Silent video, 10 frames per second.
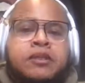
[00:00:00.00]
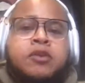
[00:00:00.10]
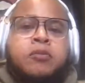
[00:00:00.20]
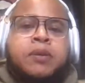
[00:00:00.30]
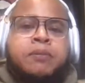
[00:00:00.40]
there's
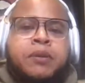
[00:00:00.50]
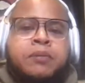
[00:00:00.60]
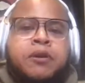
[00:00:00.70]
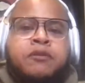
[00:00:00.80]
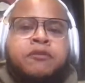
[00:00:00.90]
so many
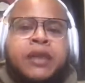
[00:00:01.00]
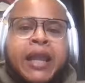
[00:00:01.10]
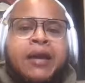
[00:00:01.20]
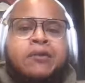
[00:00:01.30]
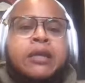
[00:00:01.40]
people of
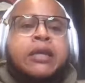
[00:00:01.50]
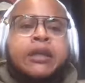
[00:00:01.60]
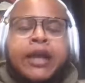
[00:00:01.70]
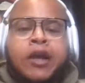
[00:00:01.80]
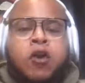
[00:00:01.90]
clout
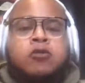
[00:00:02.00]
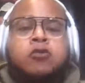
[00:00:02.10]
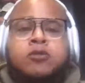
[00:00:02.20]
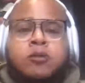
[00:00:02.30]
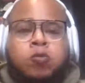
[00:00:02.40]
that go
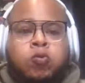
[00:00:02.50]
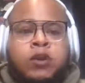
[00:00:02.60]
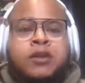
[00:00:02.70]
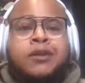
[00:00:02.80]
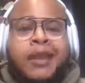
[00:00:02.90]
through some
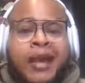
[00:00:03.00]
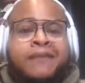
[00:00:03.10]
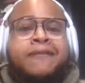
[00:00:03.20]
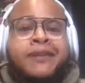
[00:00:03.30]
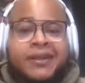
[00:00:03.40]
real
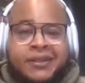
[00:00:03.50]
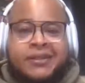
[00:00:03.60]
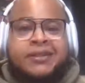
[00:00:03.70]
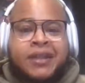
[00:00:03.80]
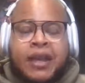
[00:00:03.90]
life
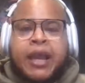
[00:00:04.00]
things.